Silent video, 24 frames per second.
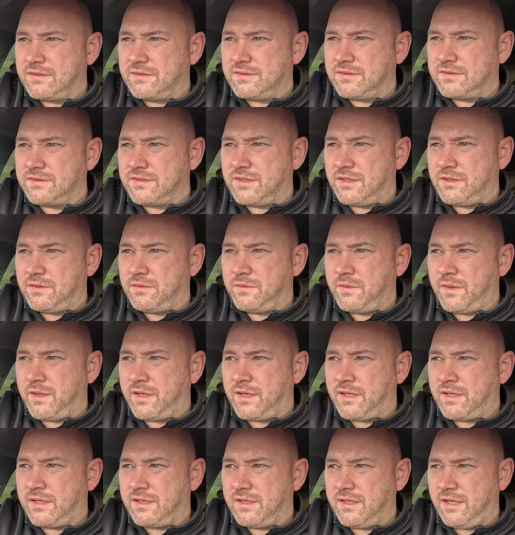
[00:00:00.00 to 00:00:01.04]

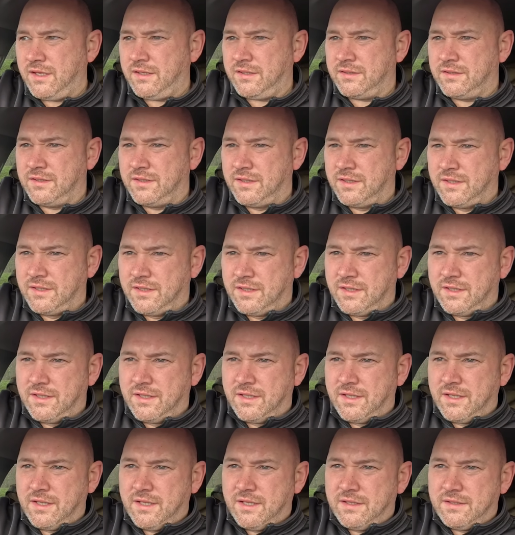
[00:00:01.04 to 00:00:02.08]
So yeah,
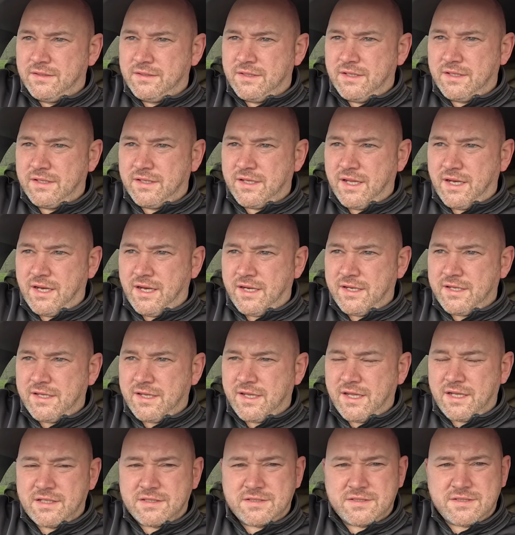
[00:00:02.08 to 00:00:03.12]
didn't get
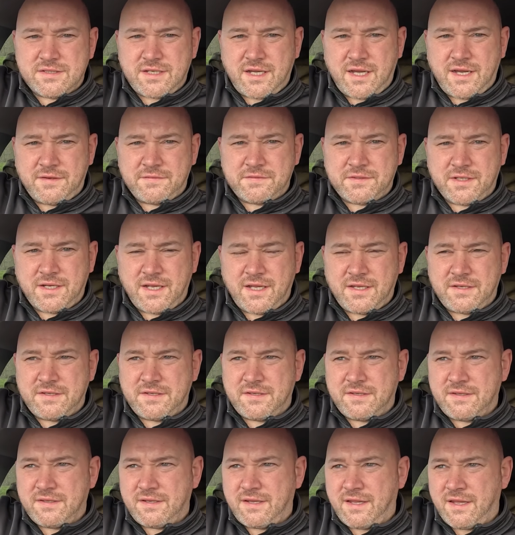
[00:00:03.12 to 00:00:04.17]
anything else after
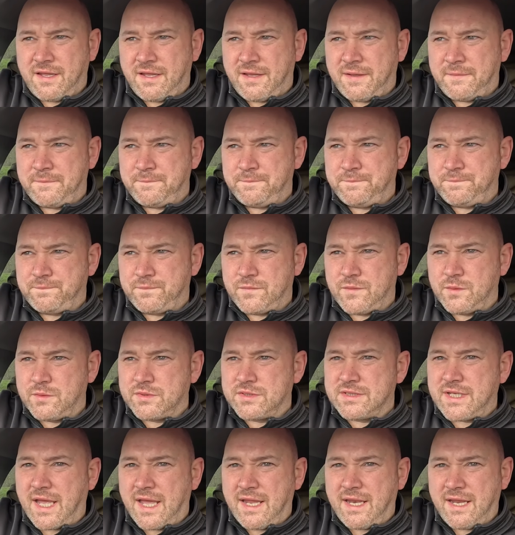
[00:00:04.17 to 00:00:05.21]
that. There
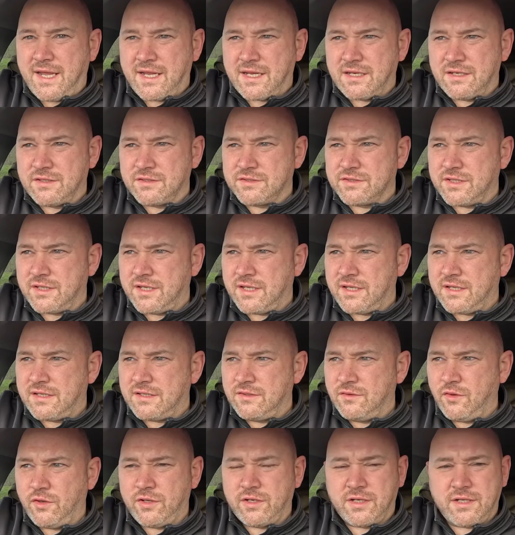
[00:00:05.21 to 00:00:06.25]
was 10 anglers, I think,
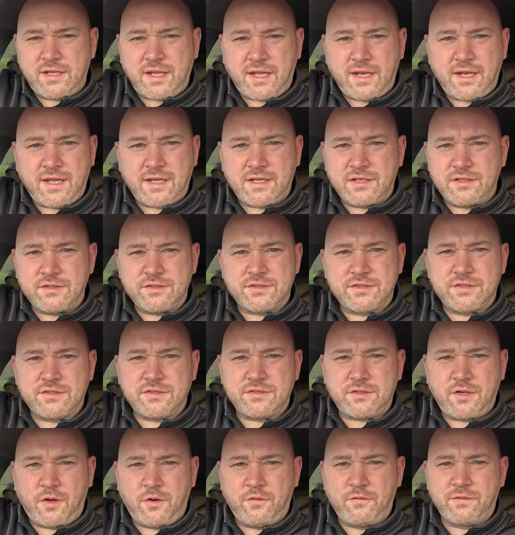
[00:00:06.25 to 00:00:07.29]
9 or 10 anglers
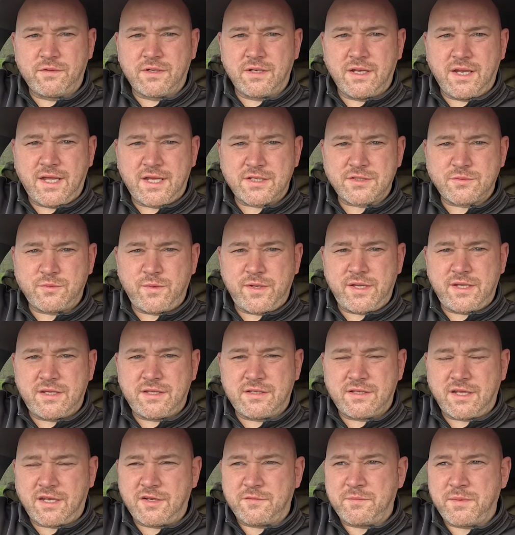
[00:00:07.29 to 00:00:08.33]
over the last week
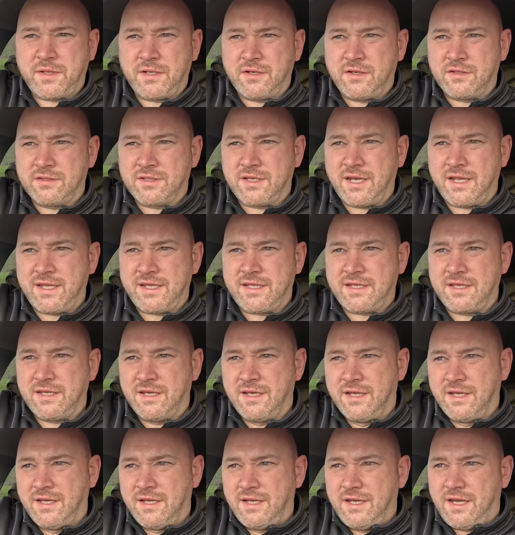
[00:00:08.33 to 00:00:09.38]
that have been on the lake,
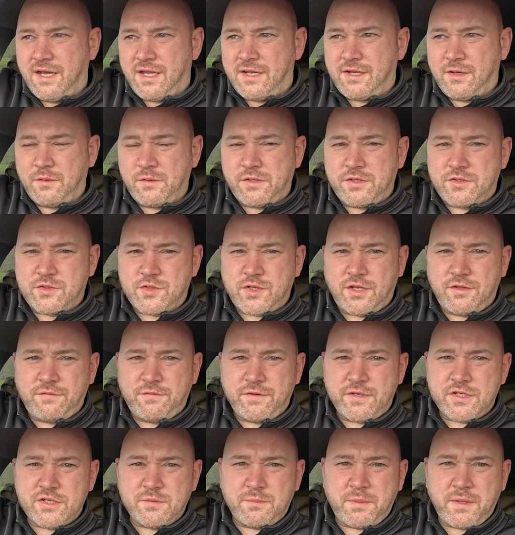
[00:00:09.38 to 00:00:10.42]
and only 3
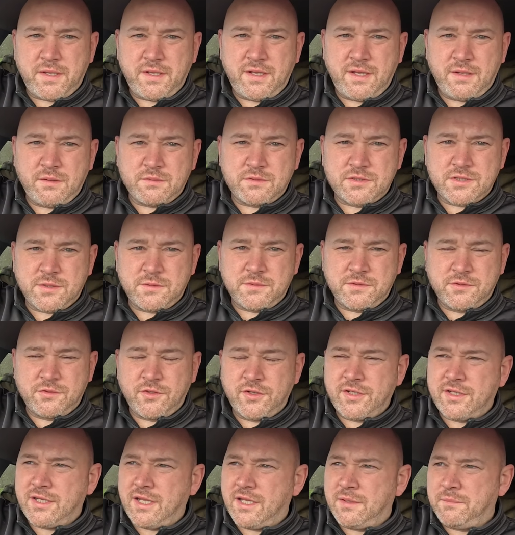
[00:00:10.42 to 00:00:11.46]
fish have been out. So a
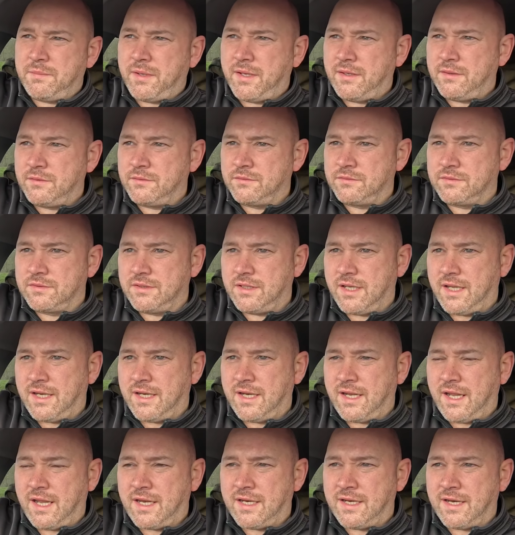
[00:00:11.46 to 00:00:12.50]
19 pound
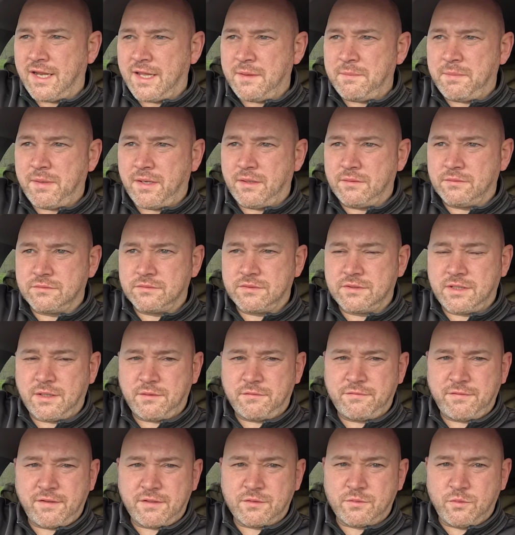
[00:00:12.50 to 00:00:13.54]
and an 8 pound,
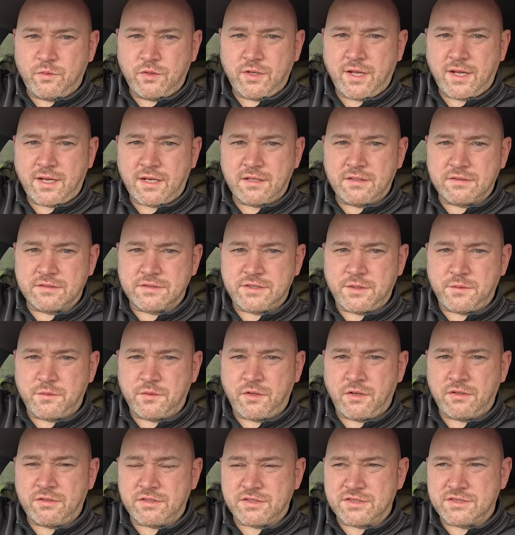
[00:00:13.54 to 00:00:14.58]
that fell to one angler who
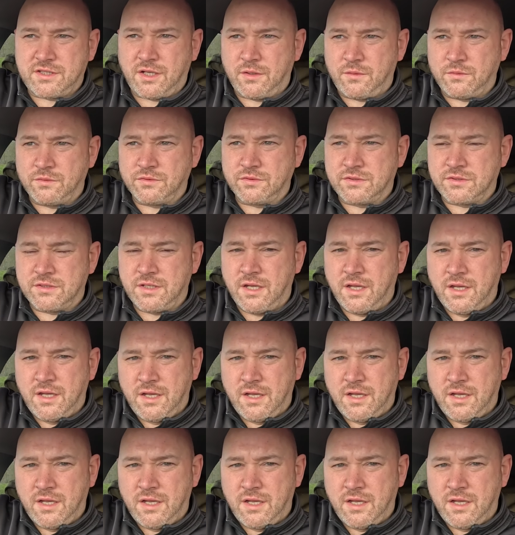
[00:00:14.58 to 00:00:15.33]
were on the stones,